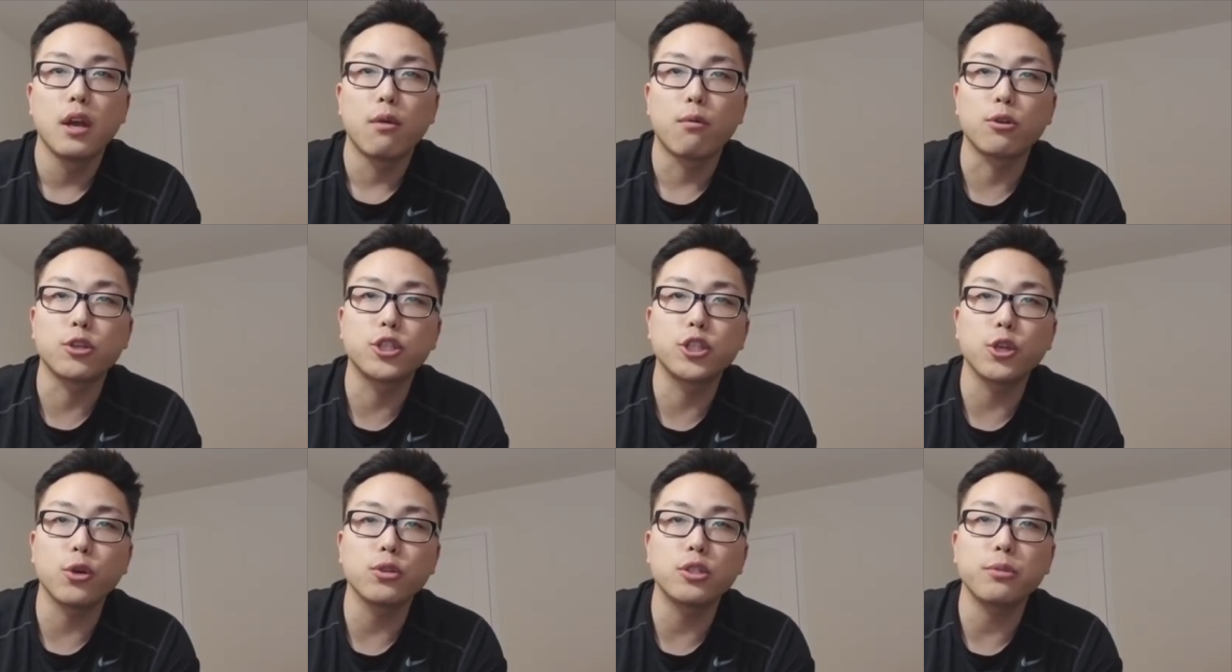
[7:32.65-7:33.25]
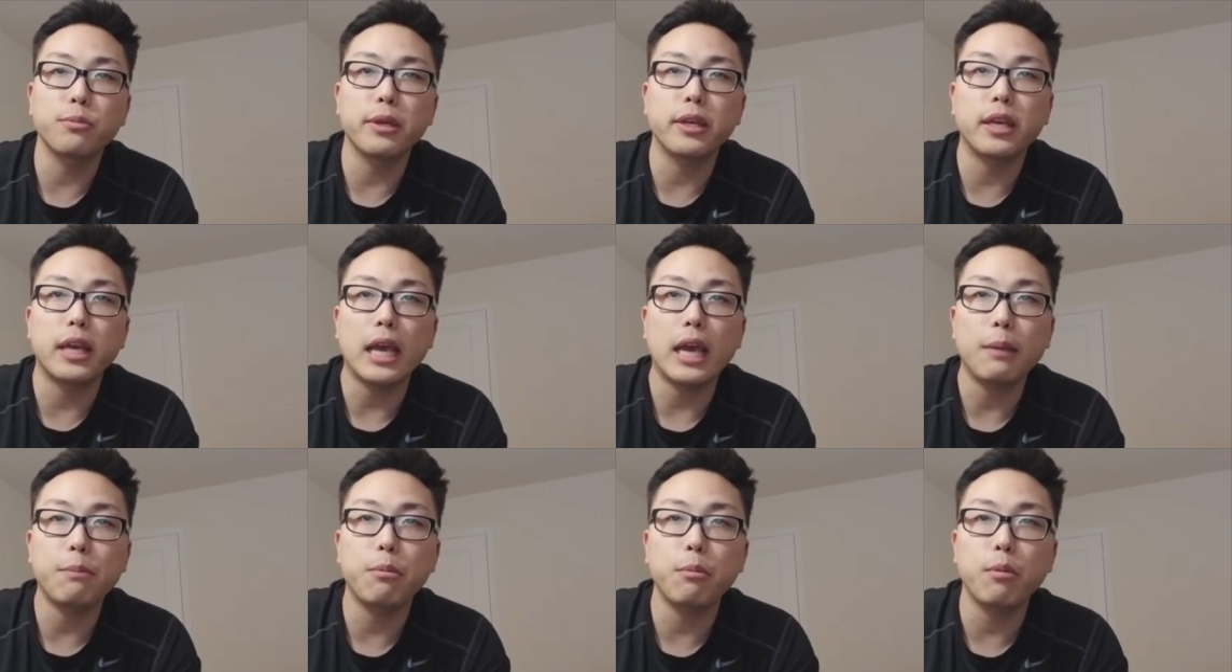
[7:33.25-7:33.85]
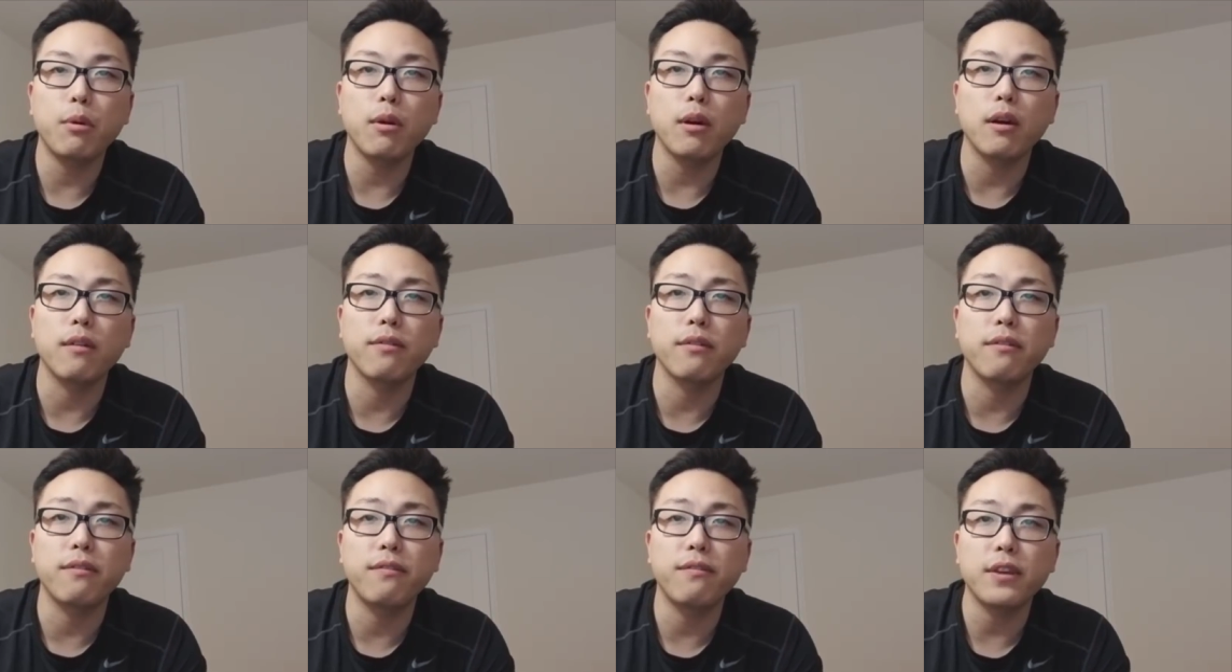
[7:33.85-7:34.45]
were shown to be capable
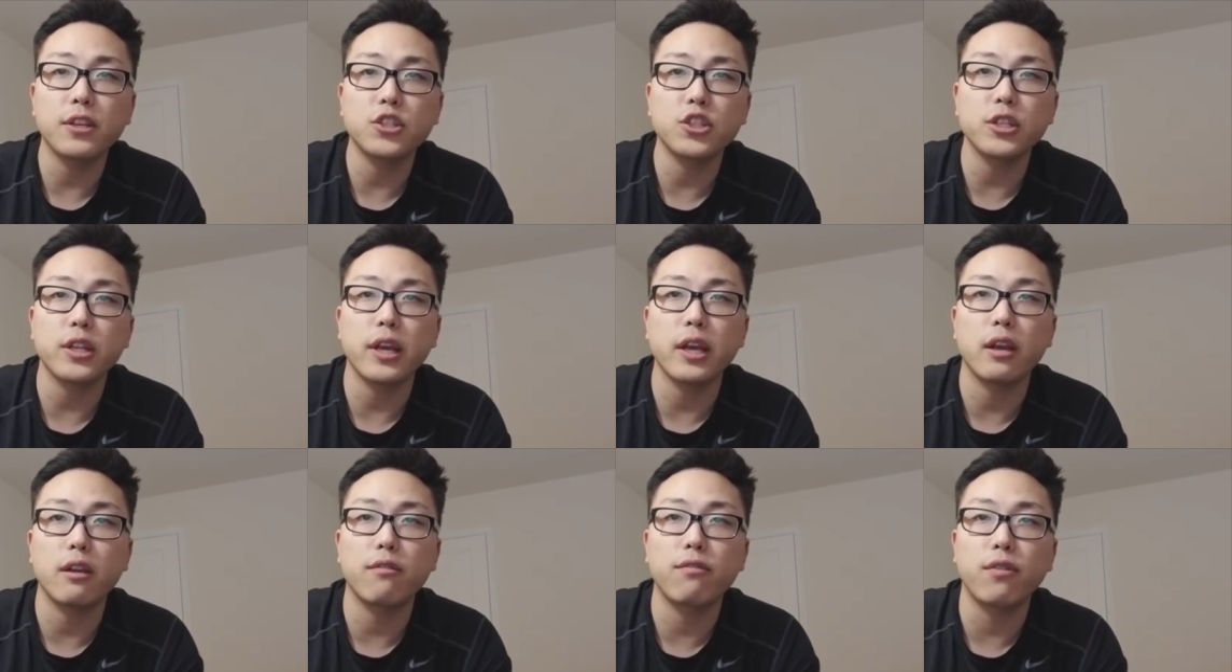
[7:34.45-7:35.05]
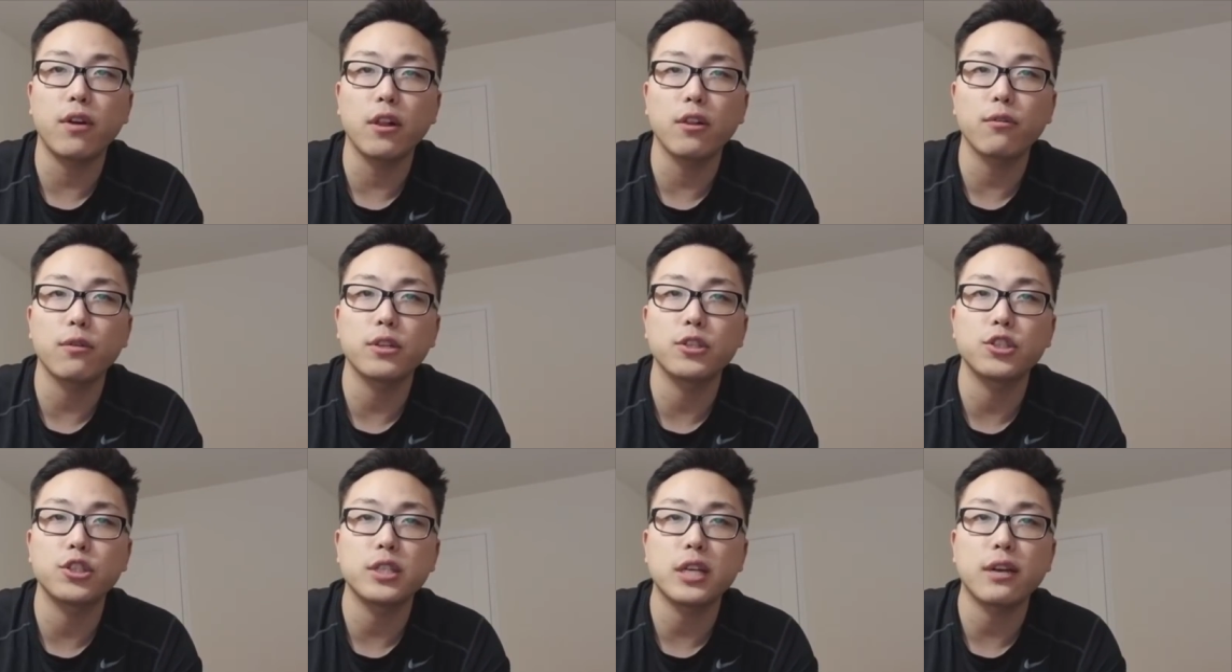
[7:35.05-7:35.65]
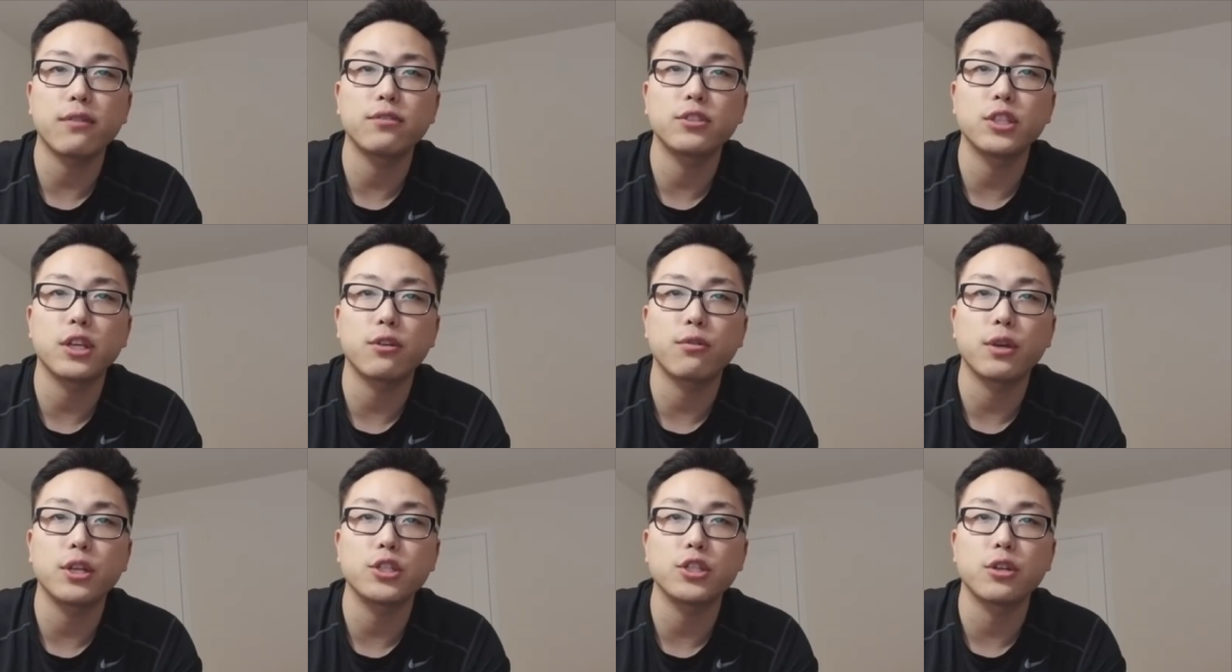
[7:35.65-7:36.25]
of efficient hair follicle and shaft
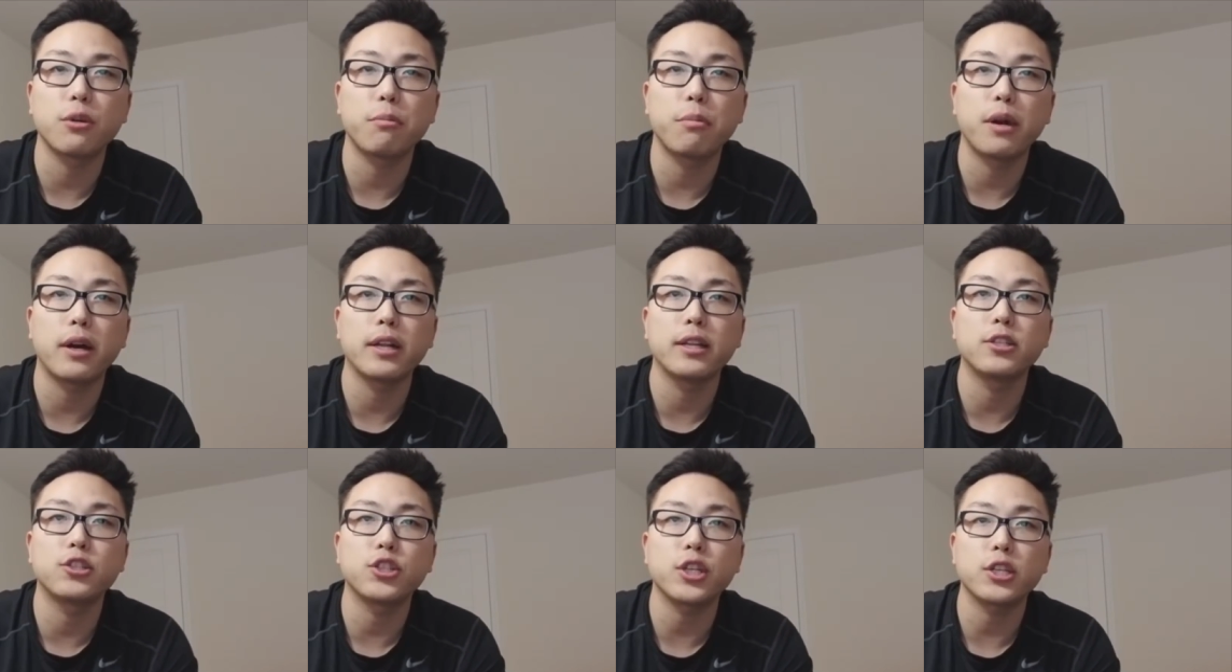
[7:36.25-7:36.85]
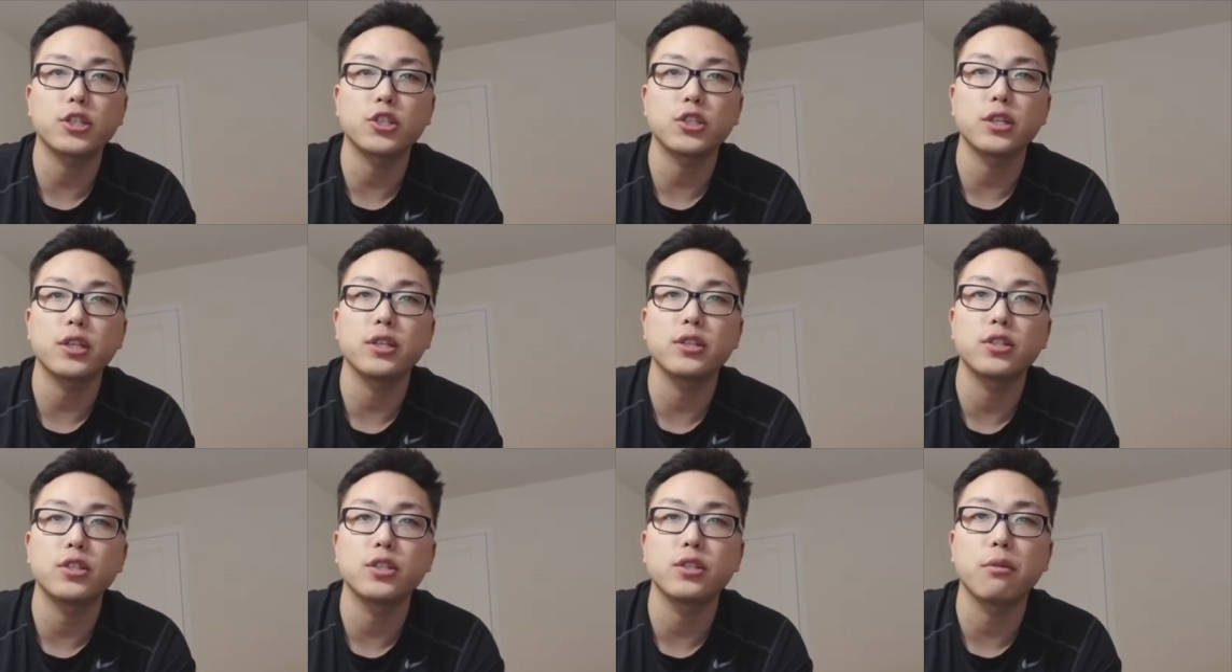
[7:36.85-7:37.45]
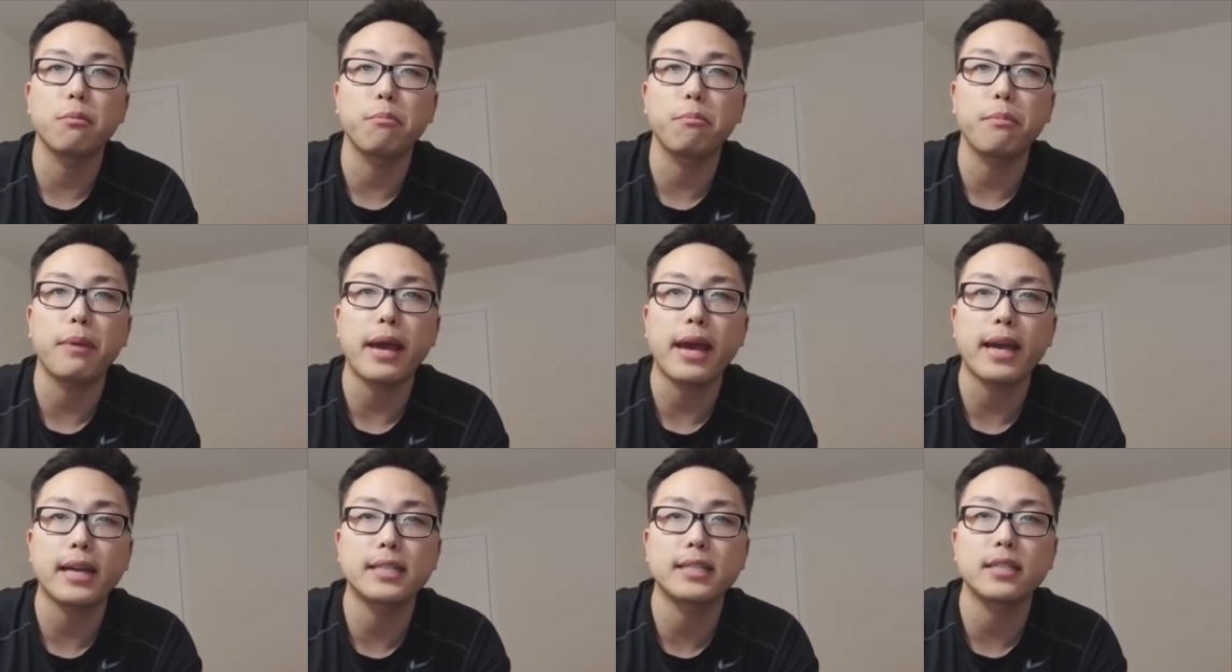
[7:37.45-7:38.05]
generation upon injection into the
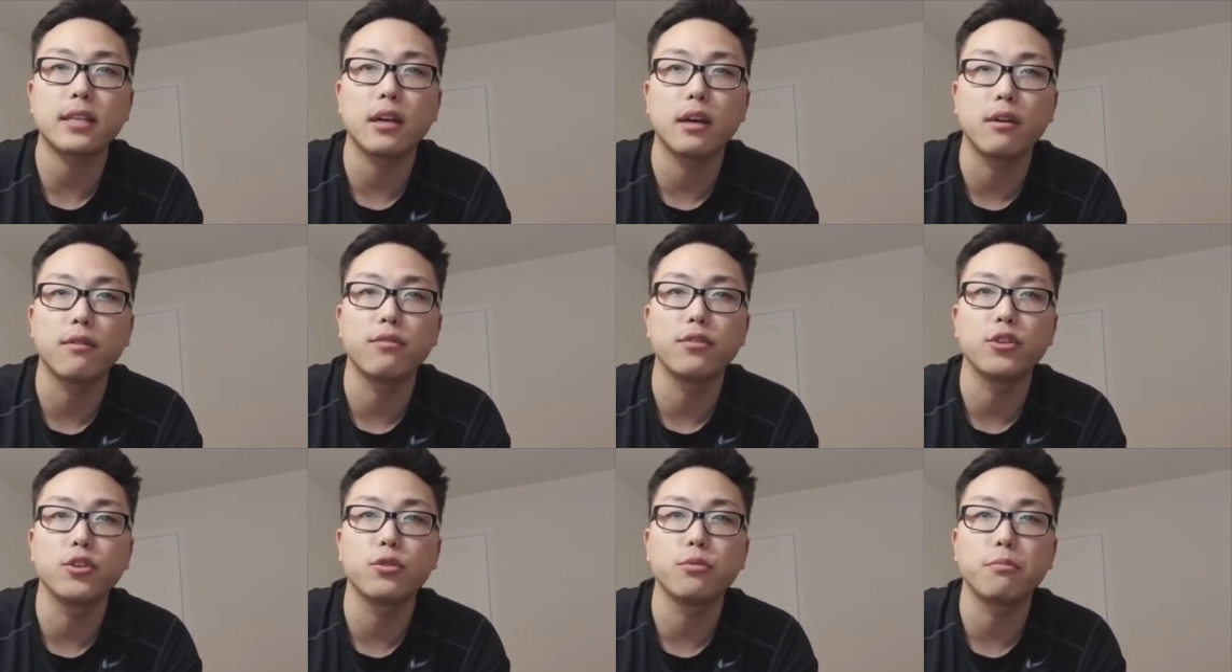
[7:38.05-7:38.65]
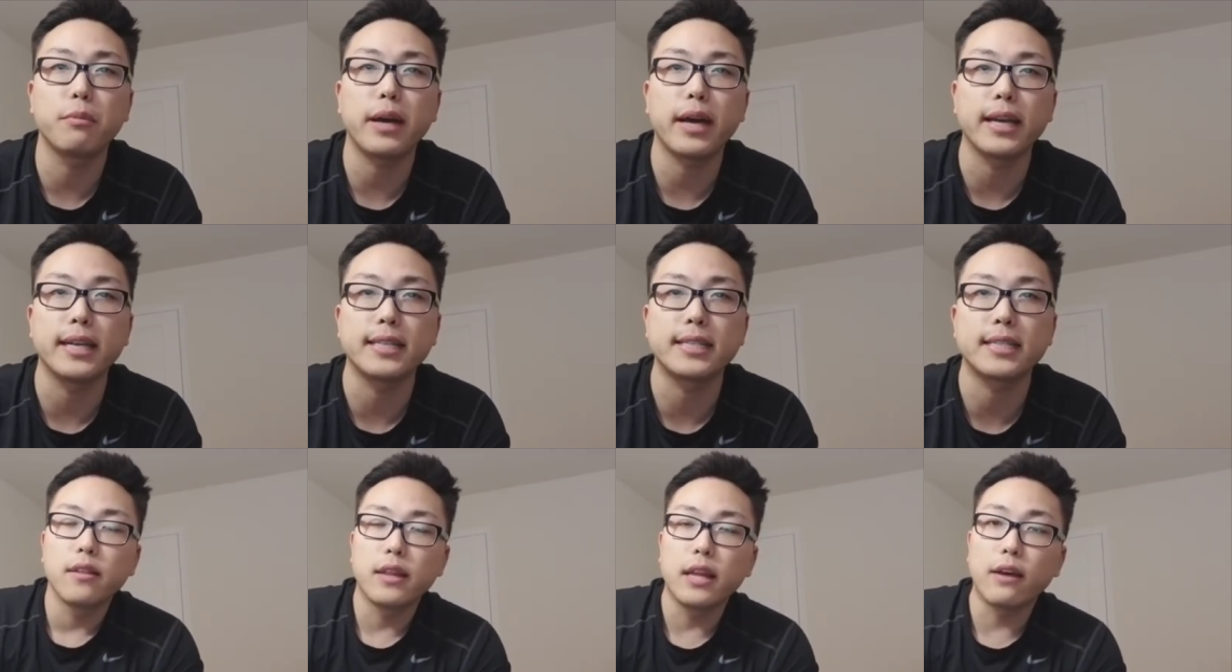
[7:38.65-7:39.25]
backs of nude mice.